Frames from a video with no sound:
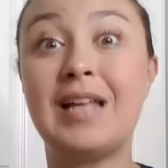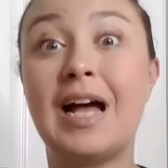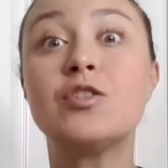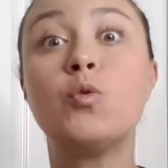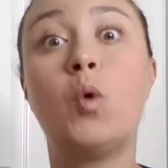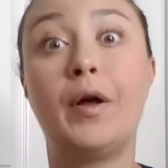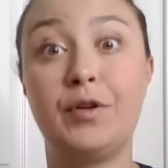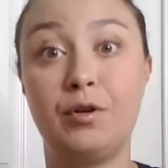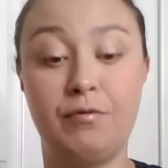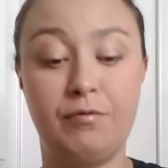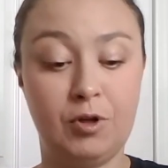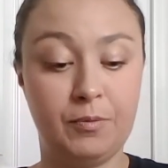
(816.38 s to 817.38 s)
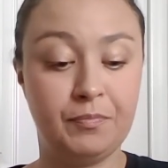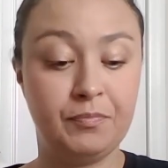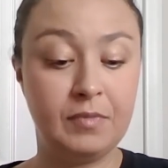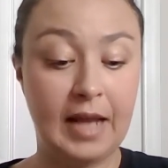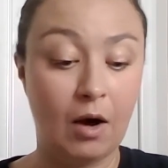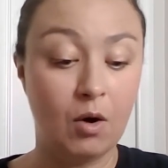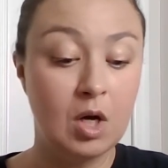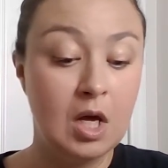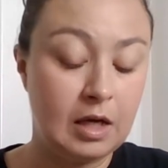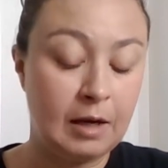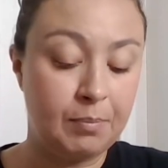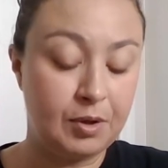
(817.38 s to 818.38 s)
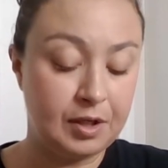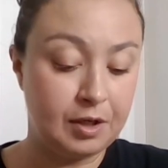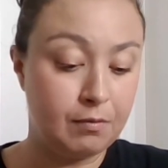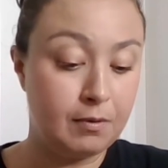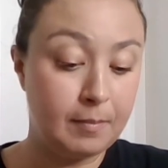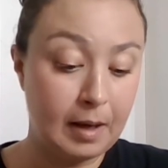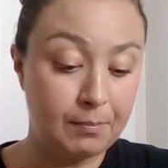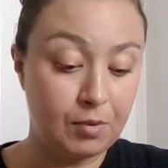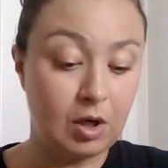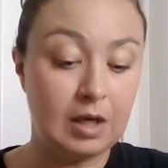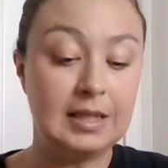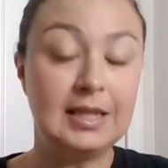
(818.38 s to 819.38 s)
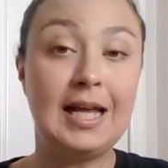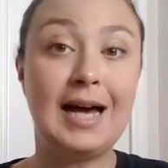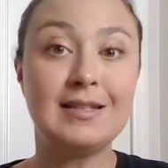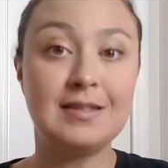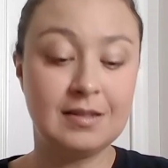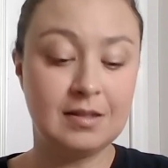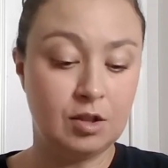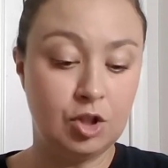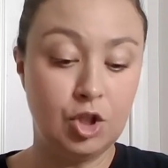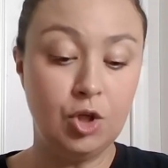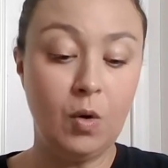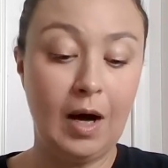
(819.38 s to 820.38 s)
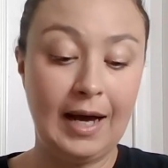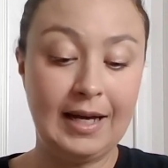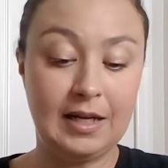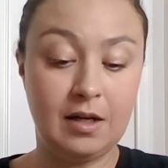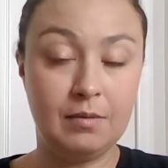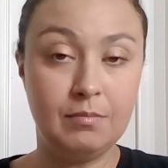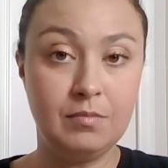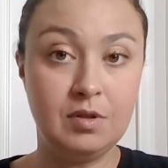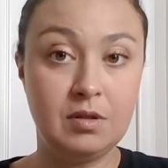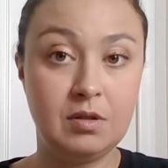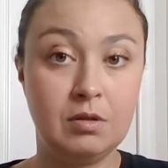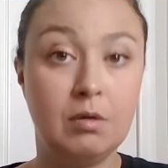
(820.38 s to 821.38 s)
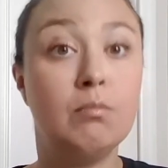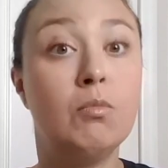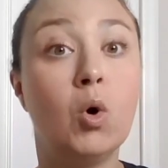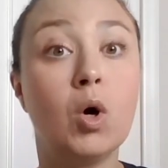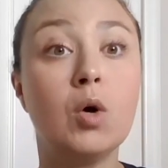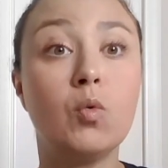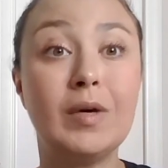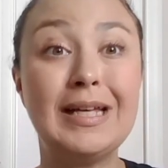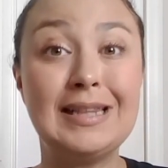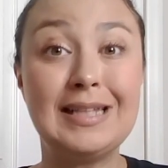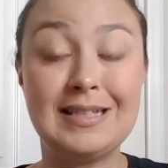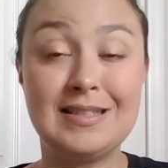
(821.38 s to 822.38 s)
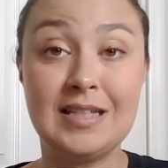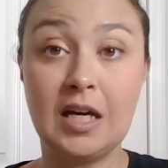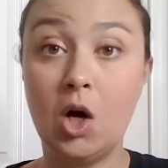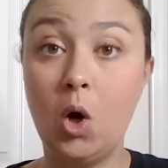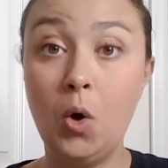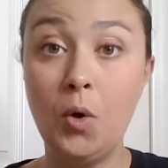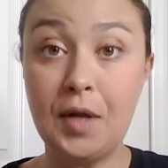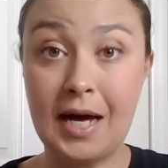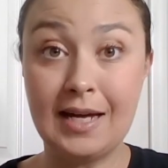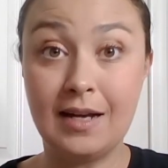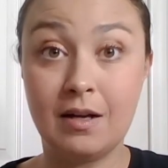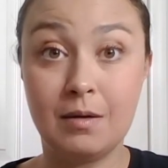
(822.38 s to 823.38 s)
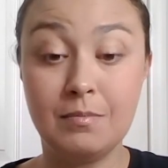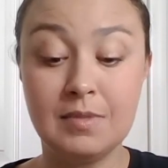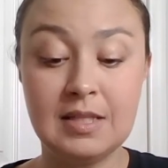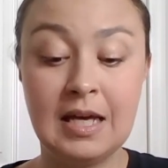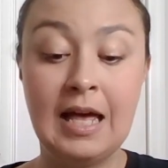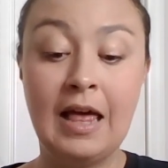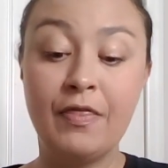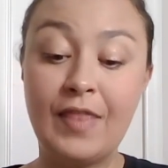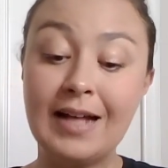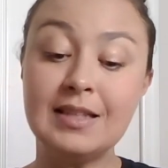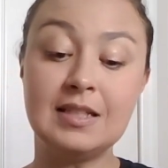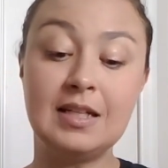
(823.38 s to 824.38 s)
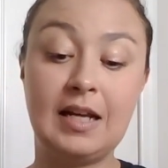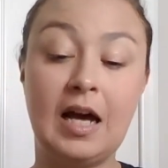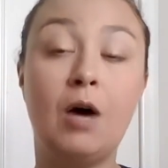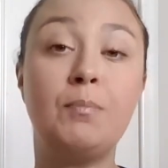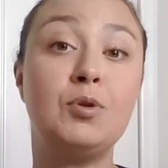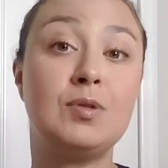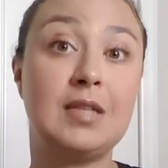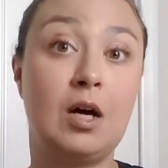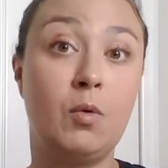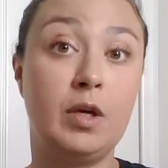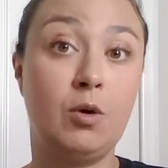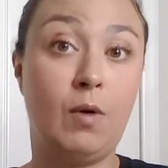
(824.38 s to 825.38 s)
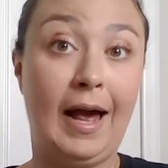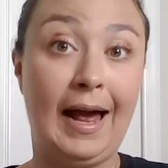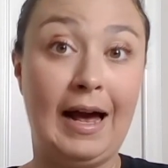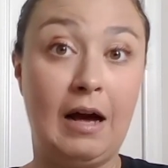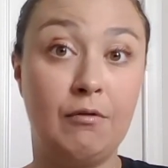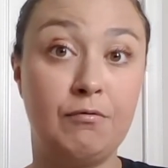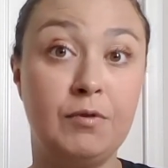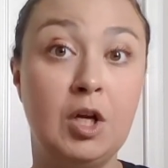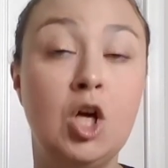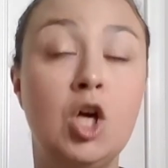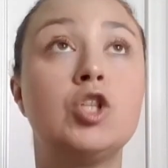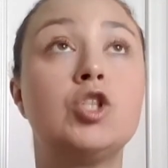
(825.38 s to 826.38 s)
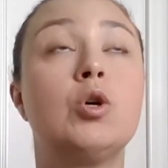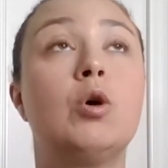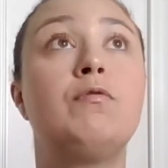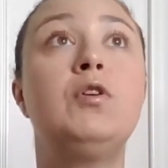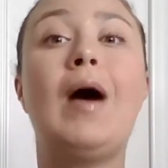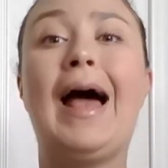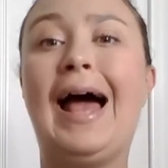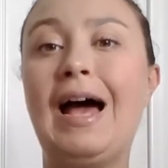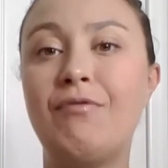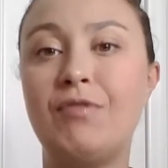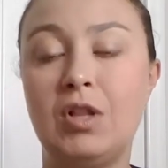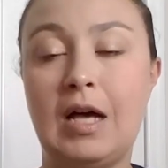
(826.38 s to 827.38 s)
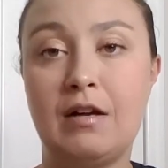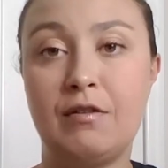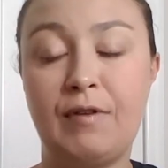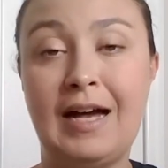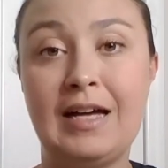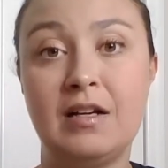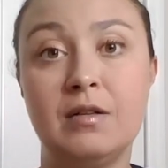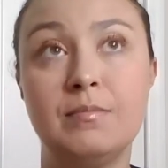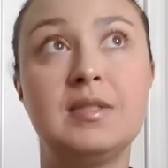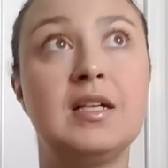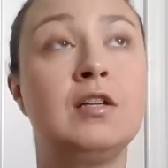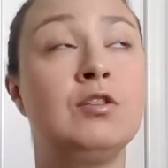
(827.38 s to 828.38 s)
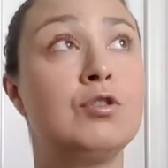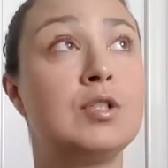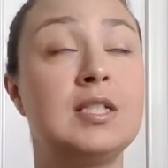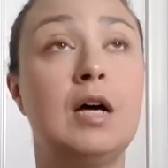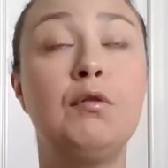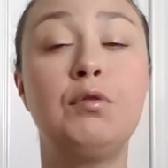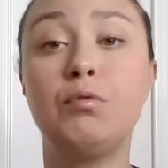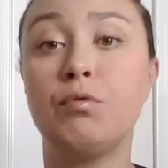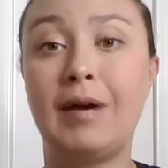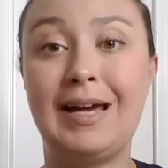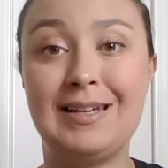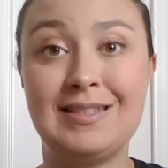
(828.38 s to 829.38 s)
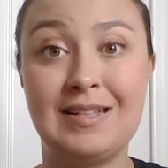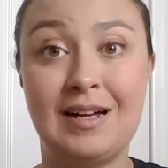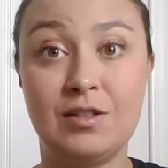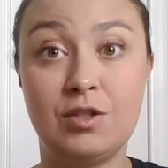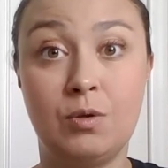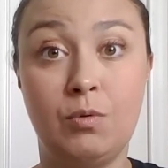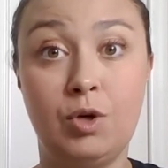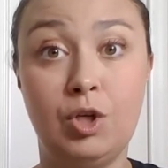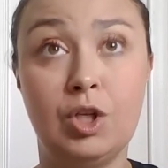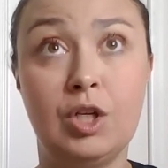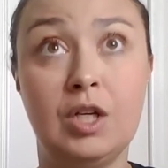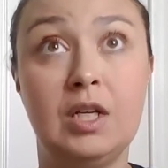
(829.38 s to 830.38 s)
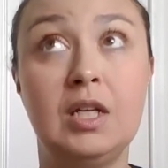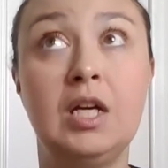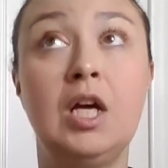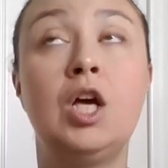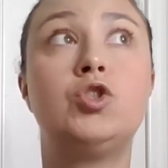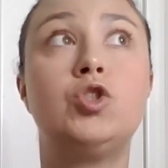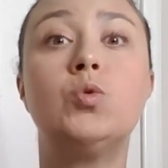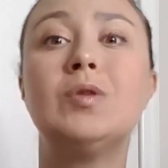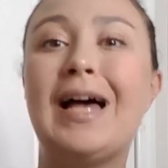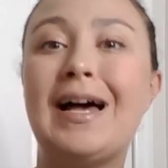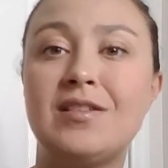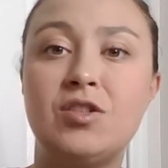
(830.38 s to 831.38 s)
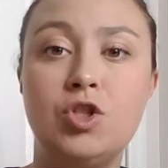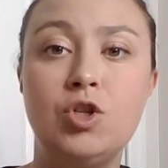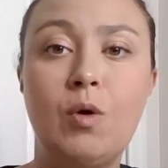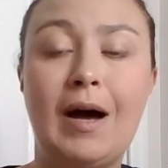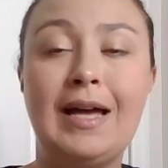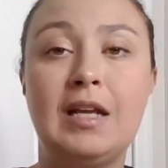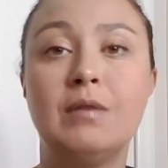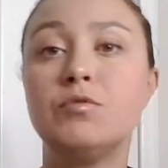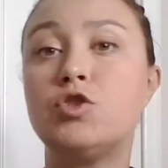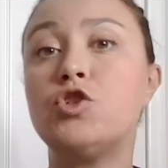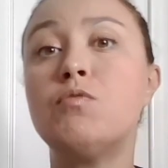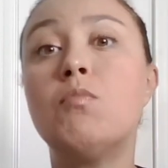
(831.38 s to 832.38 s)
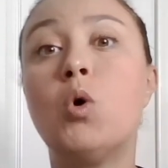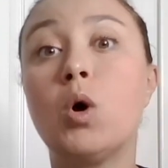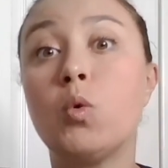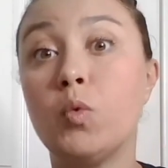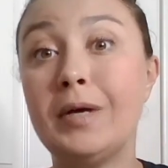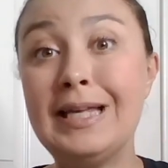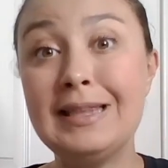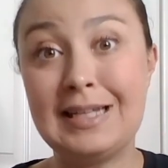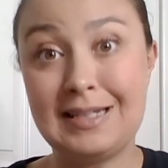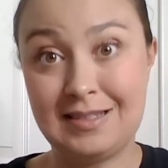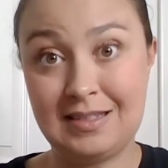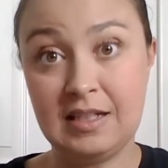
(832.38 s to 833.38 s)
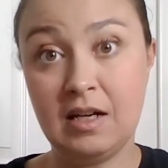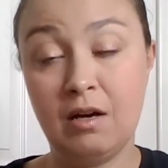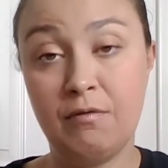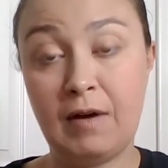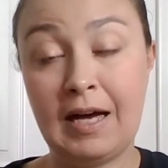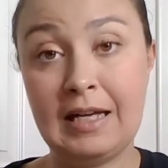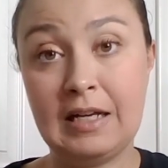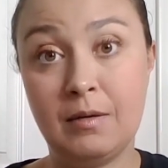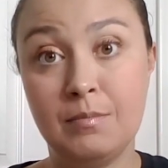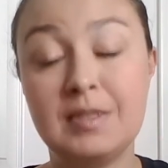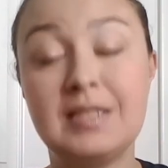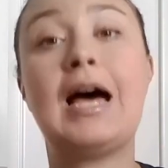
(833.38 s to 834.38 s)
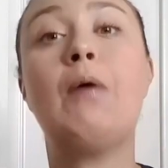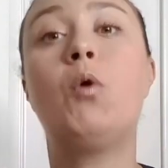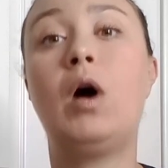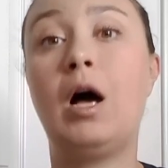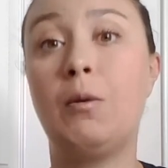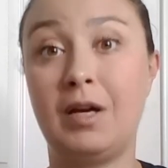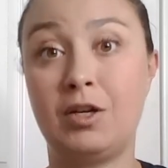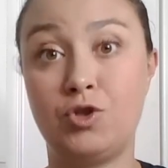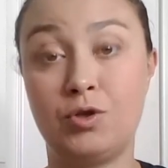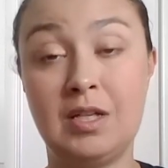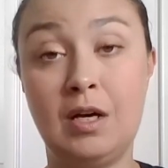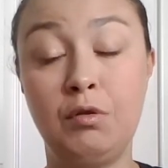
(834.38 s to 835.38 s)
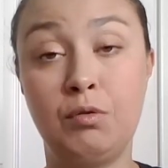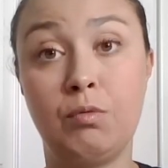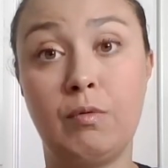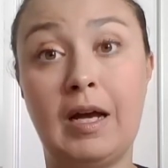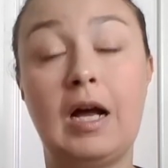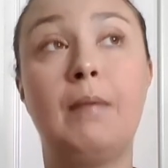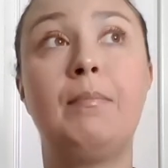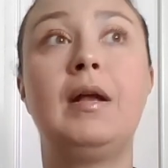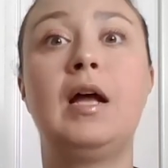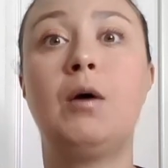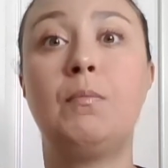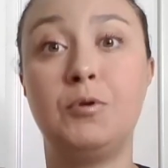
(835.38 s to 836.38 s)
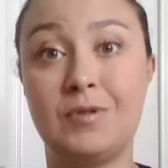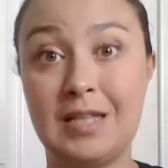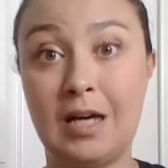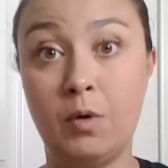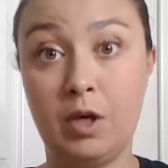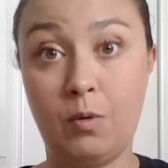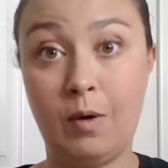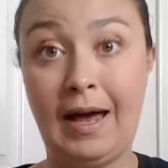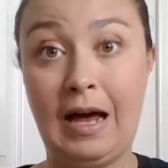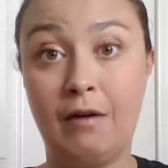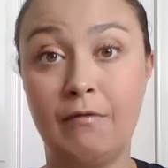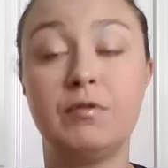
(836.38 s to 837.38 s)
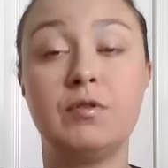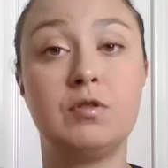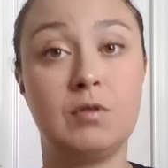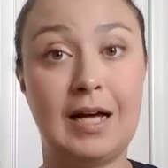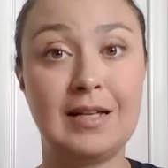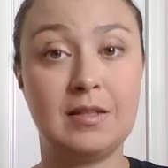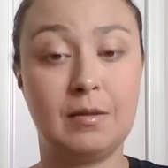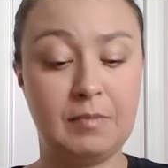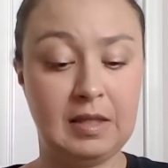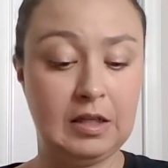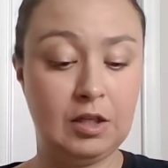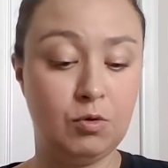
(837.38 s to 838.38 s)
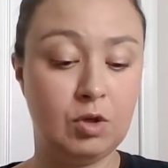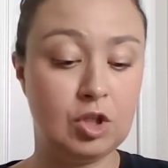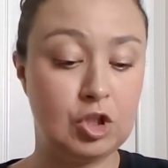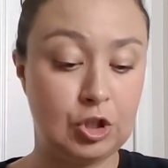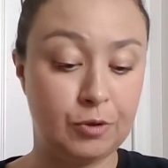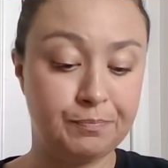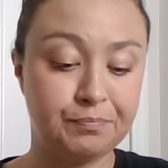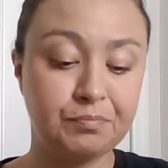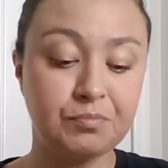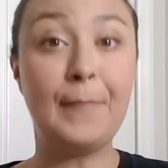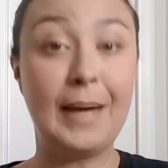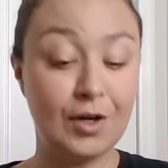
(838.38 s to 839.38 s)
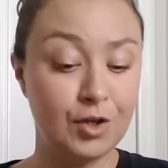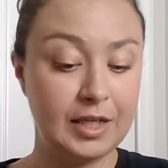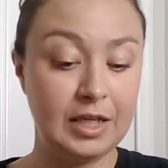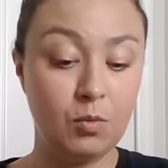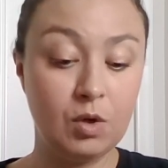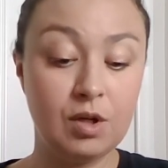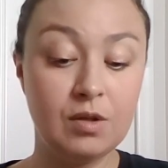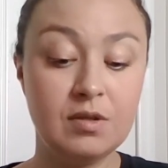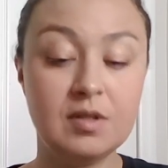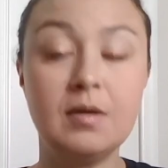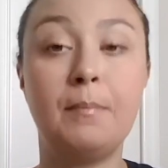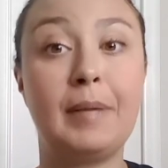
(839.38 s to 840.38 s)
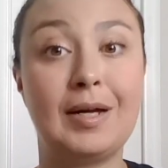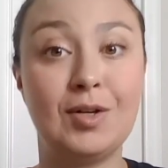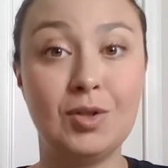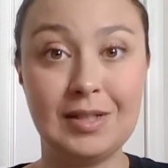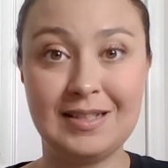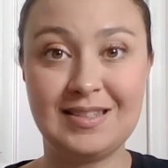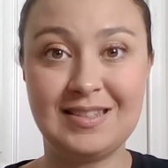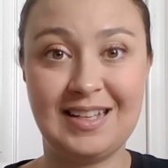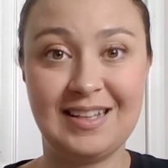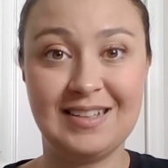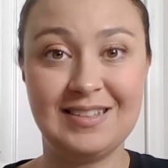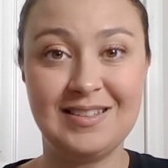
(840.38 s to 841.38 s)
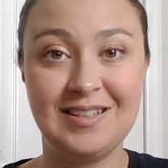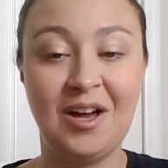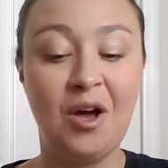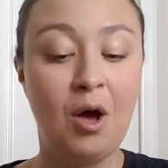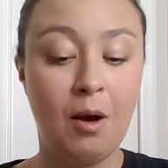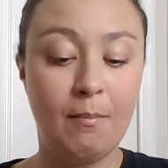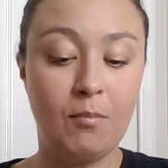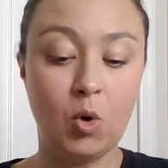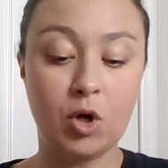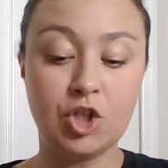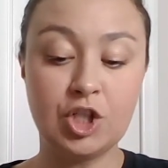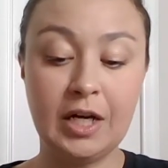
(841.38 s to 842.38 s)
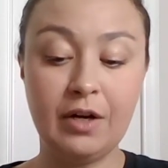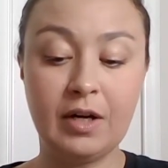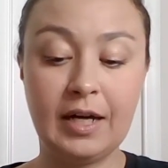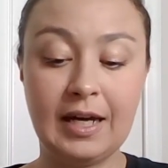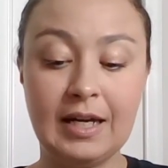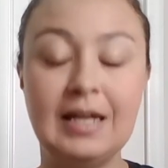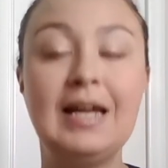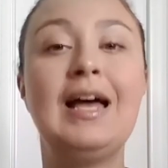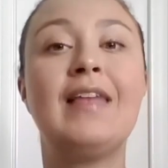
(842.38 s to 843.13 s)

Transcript: That's wonderful. Now, I put here, remember, less new items, more relisting old items, that's gonna help you sell what you have. So if you have a lot of items and your sell-through rate is not so good, do less new items, do more relisting of items. That will help get your sell-through rate up and help you sell what you have. So that's something that you can do. Better keywords, better listings, more sharing.